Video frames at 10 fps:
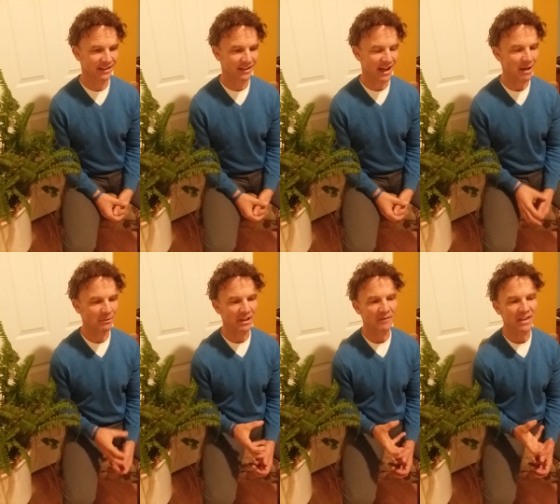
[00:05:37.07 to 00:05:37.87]
I
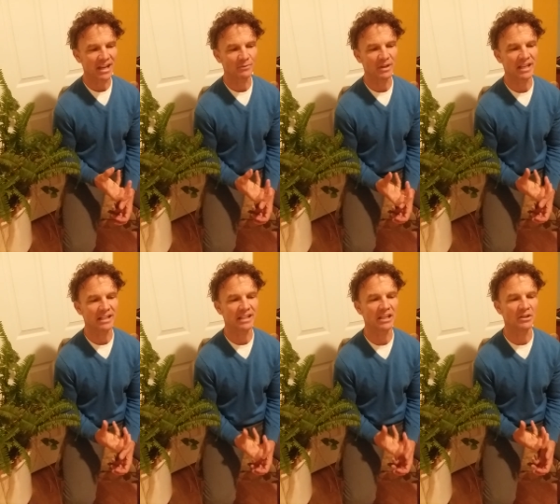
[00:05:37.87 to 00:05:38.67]
believe that as we
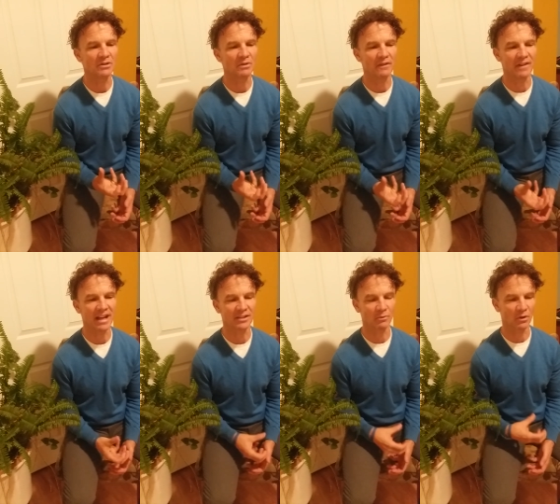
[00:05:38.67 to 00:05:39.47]
continue to
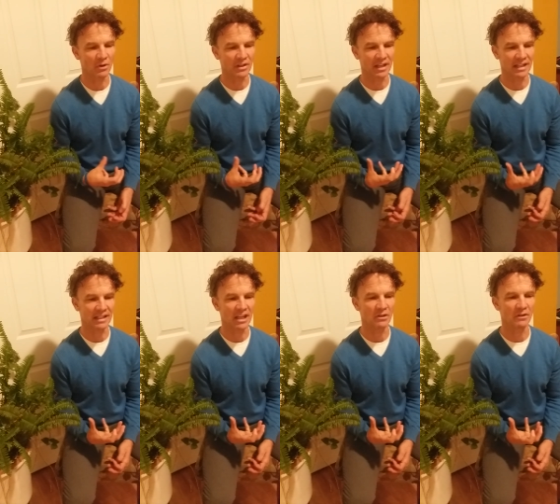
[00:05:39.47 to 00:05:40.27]
advance, we're going to
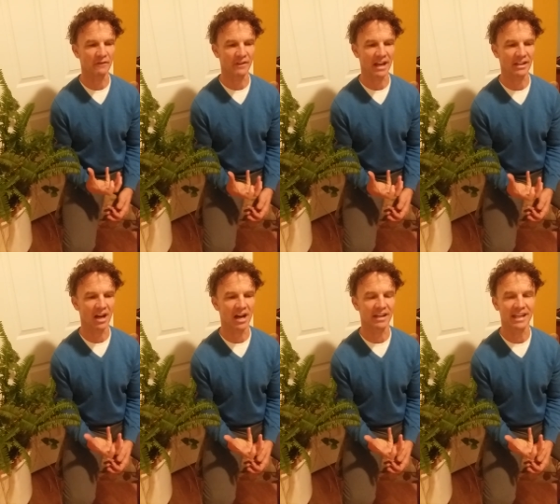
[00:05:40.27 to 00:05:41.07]
continue to find
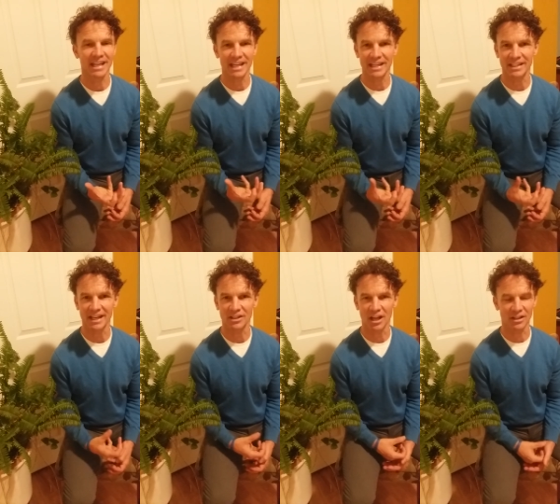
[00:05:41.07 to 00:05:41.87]
God in
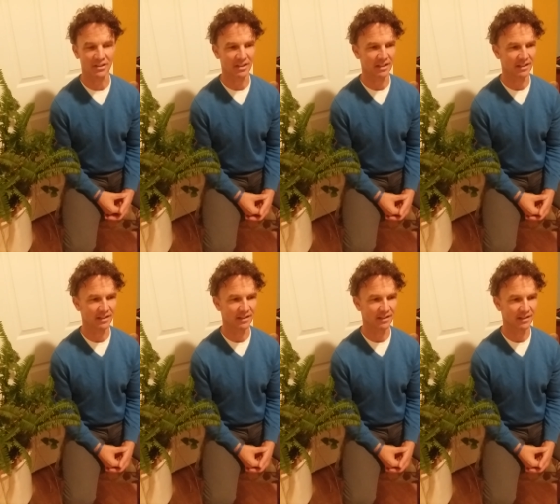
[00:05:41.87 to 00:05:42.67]
technology.
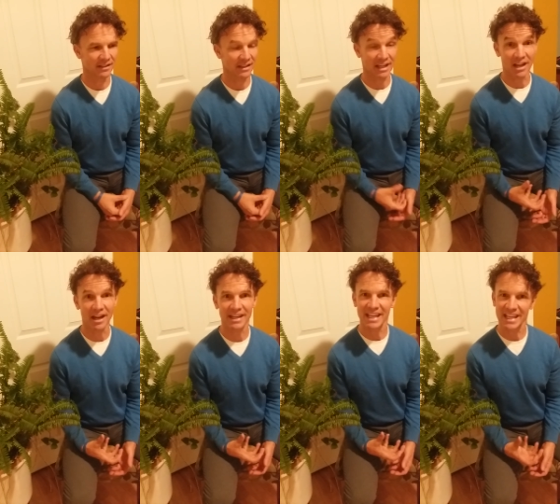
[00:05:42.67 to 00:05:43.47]
That God
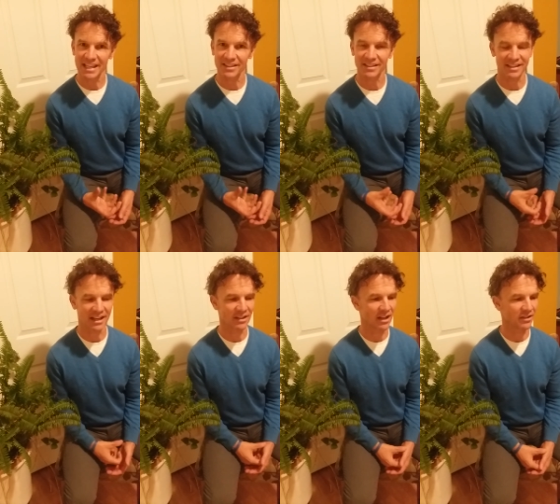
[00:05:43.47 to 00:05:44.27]
is
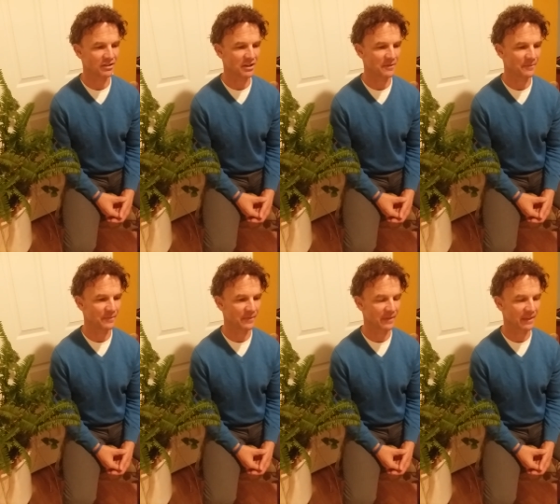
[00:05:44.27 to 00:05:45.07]
technology.
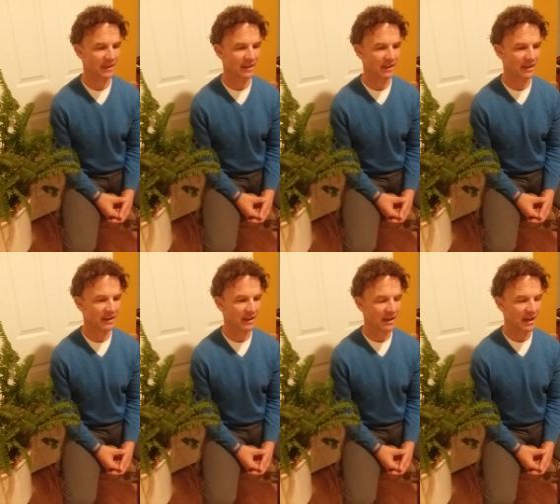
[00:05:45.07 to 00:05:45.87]

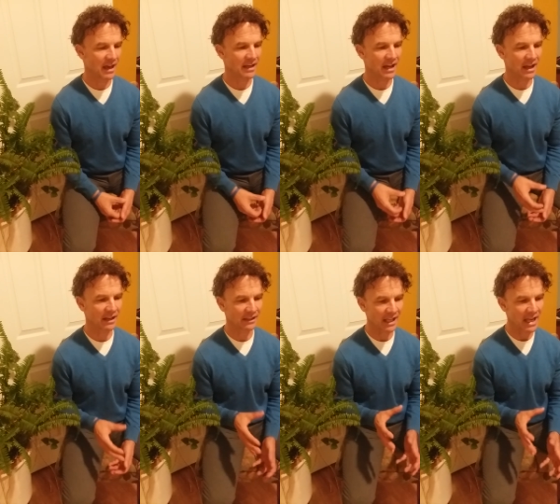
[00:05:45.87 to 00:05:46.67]
And I
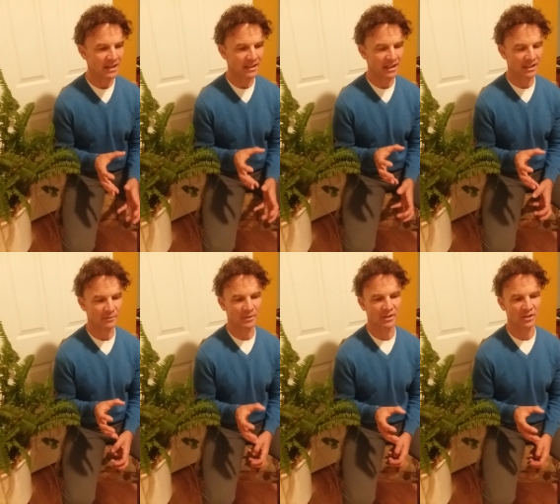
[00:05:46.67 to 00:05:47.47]
land in this
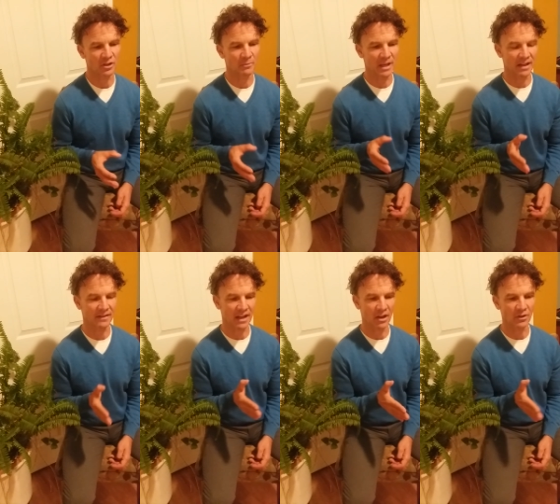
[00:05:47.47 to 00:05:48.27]
position because
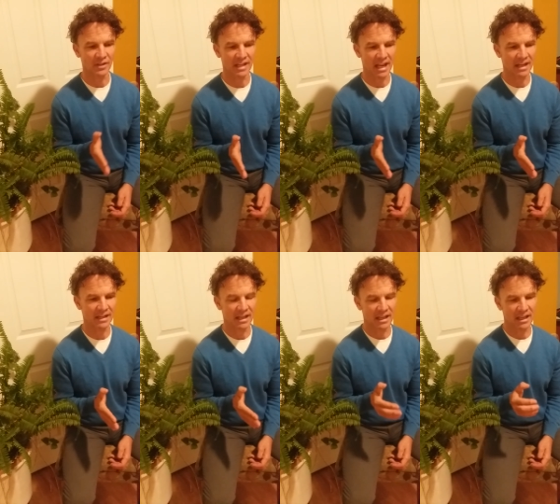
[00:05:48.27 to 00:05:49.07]
I understand
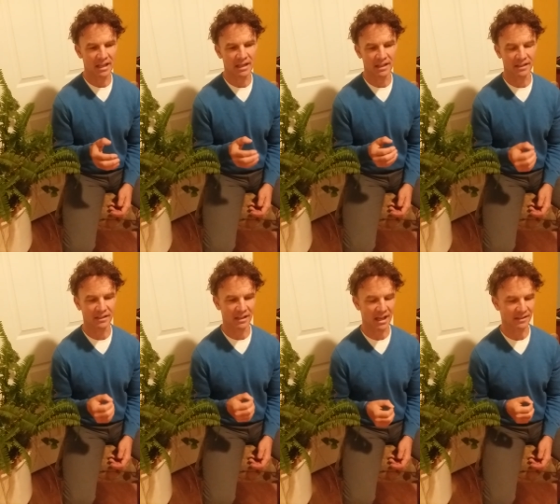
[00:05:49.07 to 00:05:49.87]
in this
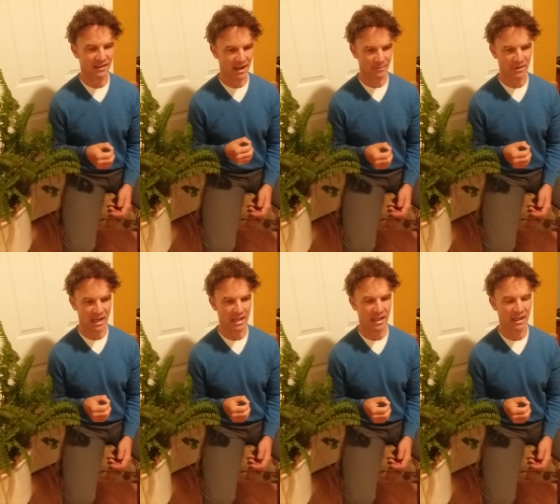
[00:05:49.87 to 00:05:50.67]
class that I'm
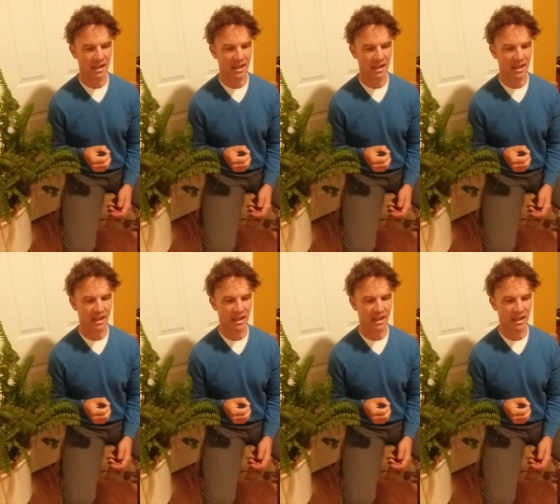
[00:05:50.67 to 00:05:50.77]
taking